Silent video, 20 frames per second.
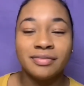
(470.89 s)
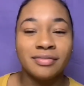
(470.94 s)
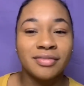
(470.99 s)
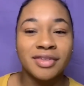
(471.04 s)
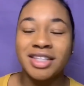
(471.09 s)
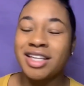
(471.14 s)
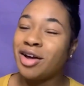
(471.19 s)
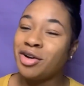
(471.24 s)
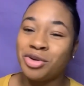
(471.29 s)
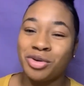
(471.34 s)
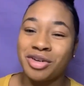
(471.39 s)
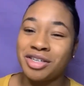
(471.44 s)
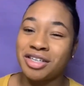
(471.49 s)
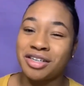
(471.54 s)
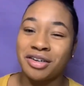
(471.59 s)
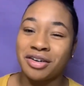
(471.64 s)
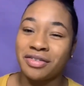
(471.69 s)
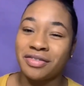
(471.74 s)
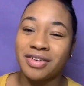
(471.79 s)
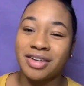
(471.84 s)
don't do a gender
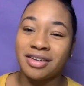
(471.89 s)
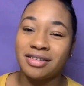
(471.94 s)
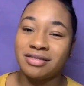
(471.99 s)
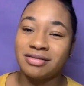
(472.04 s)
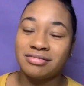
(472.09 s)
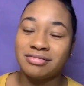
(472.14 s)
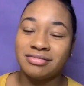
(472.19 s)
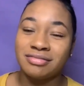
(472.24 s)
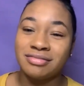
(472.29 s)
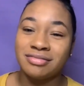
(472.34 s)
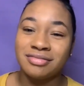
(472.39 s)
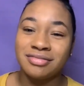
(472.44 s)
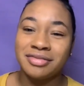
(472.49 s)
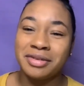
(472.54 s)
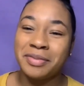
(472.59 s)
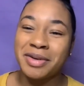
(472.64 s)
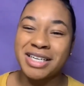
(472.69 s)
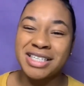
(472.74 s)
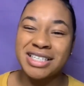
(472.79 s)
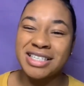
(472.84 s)
reveal
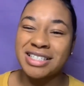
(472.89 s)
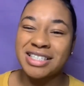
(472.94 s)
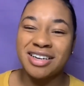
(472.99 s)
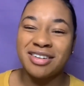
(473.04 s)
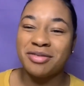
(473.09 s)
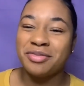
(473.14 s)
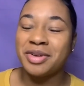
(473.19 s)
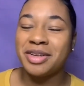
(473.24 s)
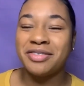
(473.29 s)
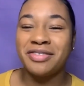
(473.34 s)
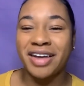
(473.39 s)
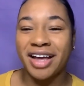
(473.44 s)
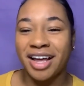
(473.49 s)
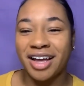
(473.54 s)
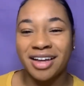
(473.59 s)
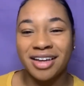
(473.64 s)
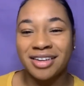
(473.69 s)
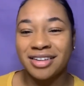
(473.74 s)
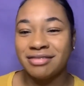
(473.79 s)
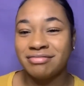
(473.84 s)
because it's gonna be
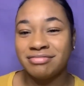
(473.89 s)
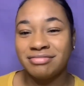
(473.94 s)
fake.